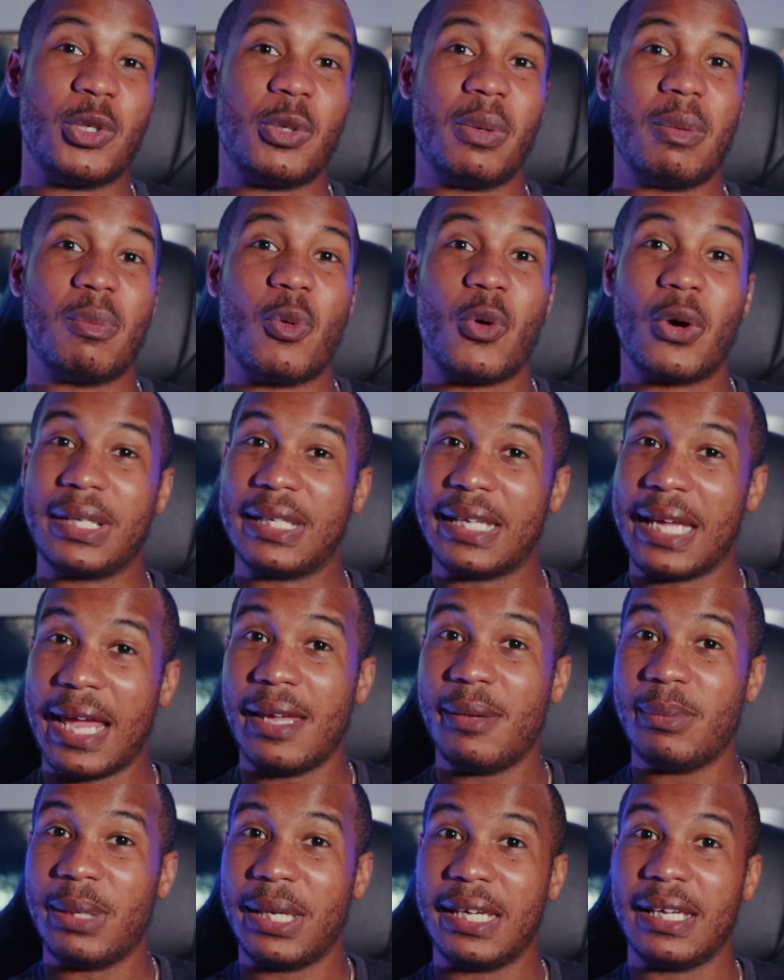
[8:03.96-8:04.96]
doing more
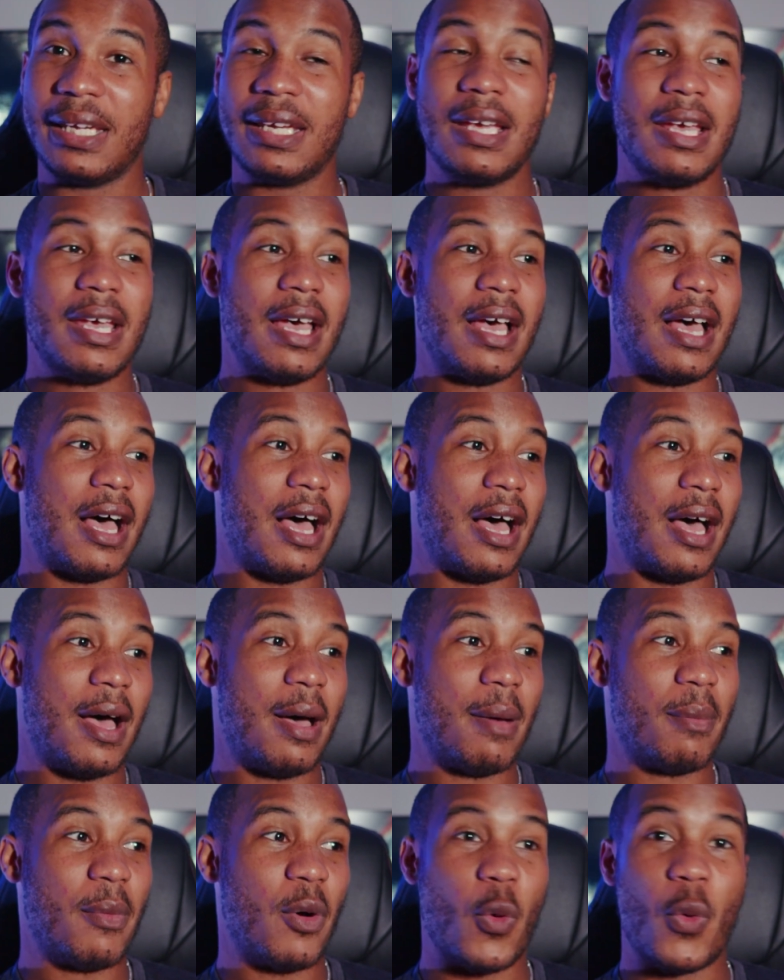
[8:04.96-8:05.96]
gaming
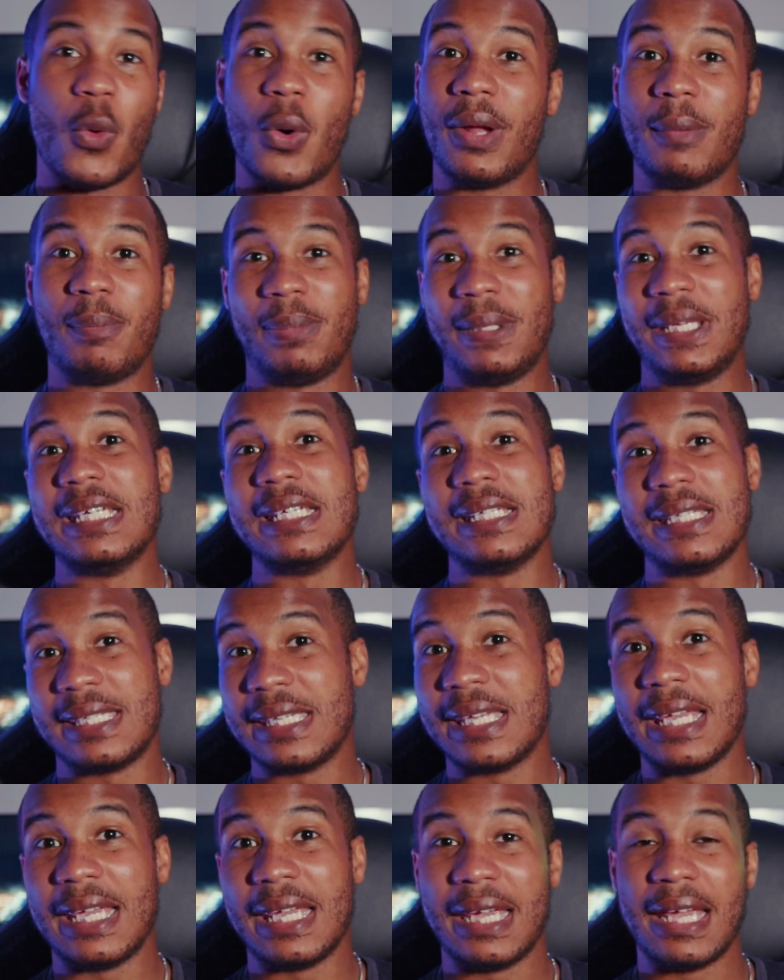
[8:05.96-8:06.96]
on
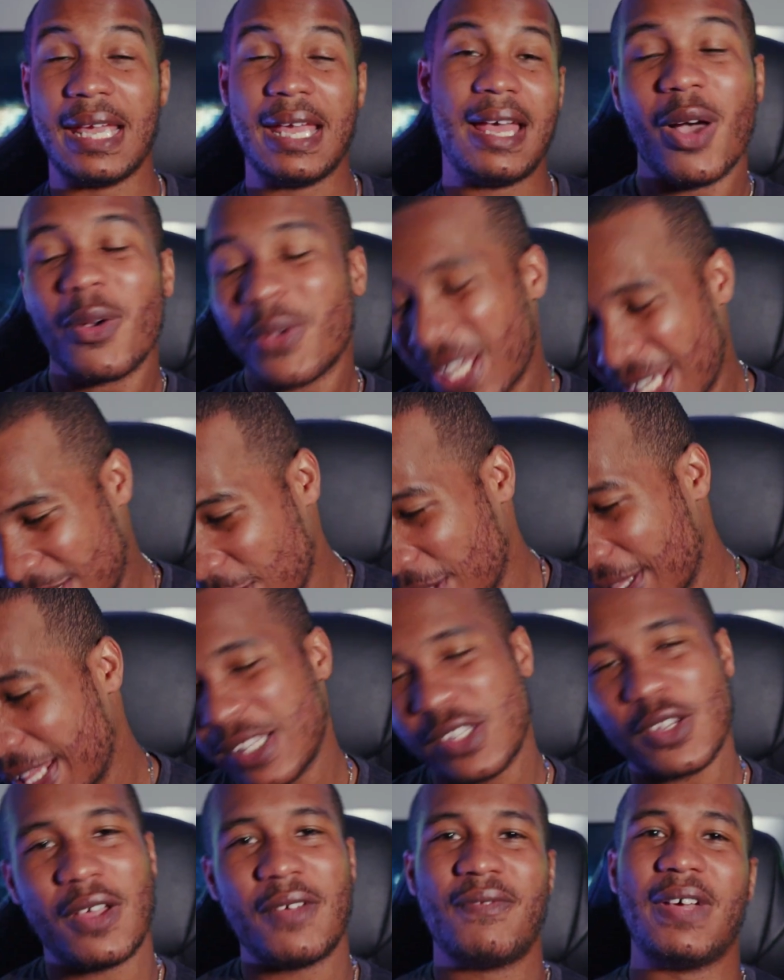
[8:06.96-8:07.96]
PC. Okay, so
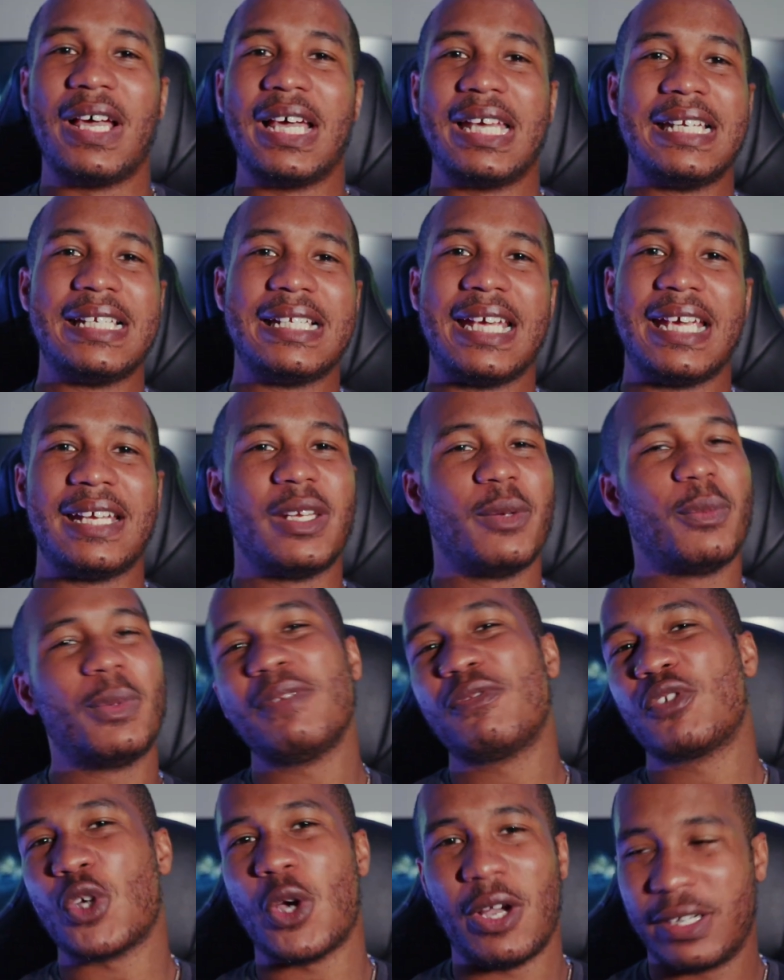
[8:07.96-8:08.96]
that's all fine and dandy.
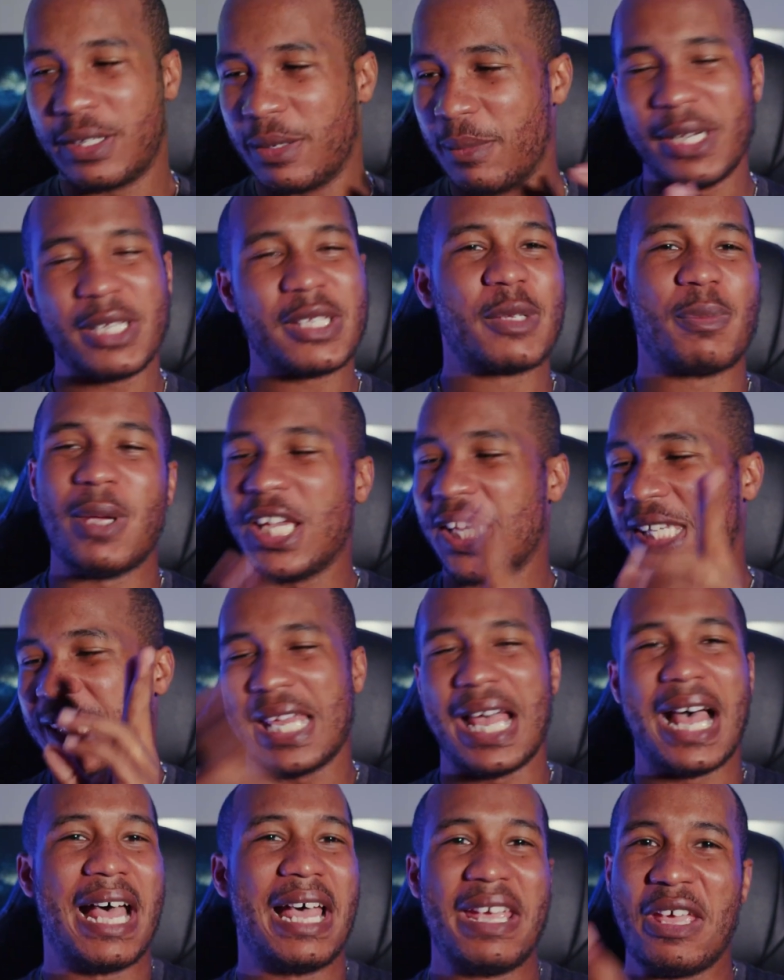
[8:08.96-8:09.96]
We've talked about specs,
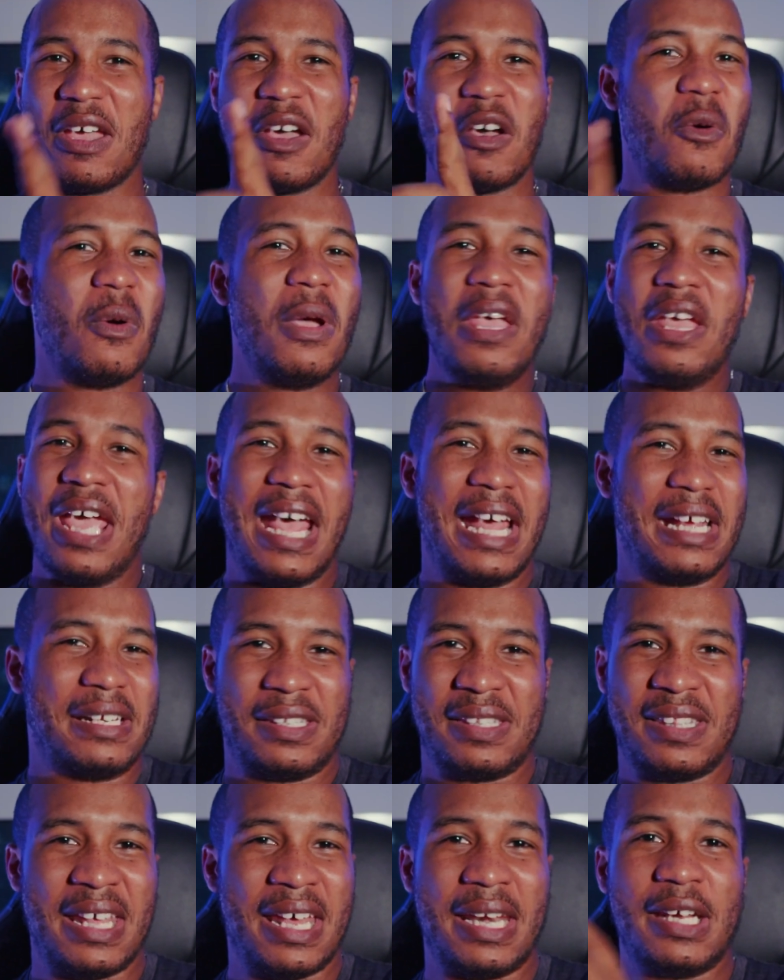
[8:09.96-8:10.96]
IO,
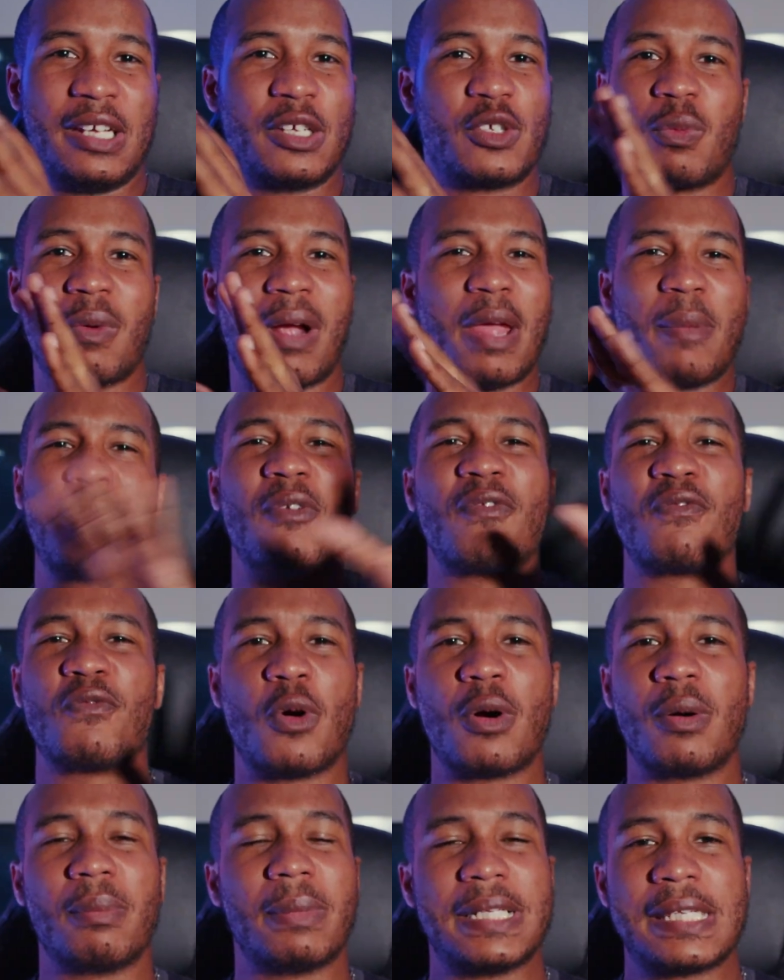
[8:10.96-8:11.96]
aesthetics, right,
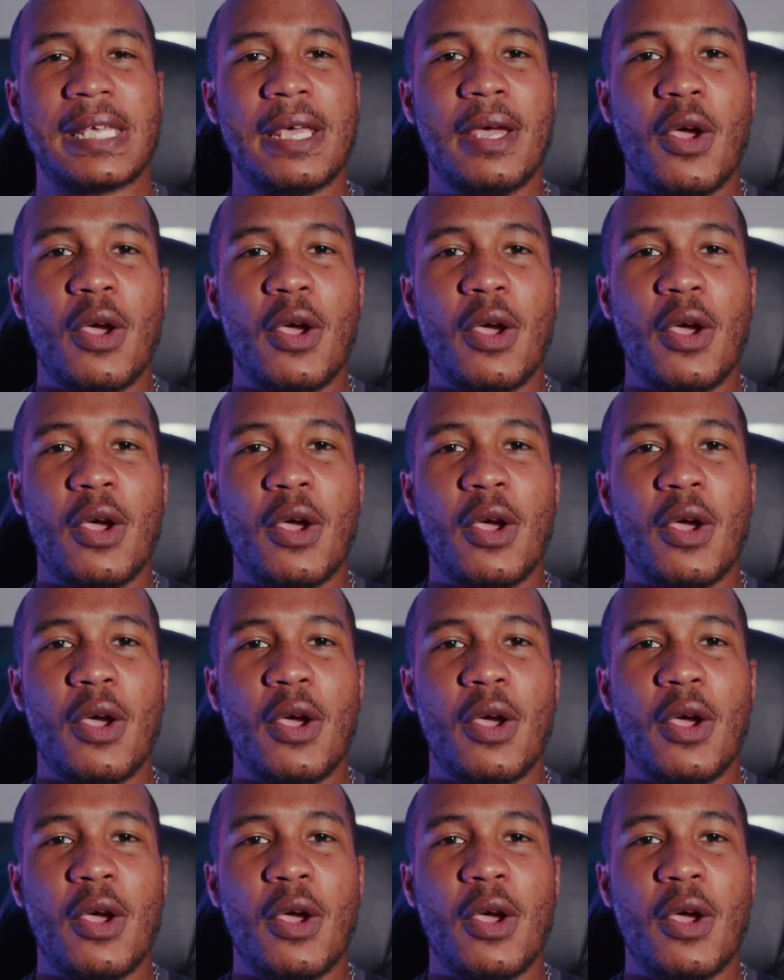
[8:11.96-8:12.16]
performance.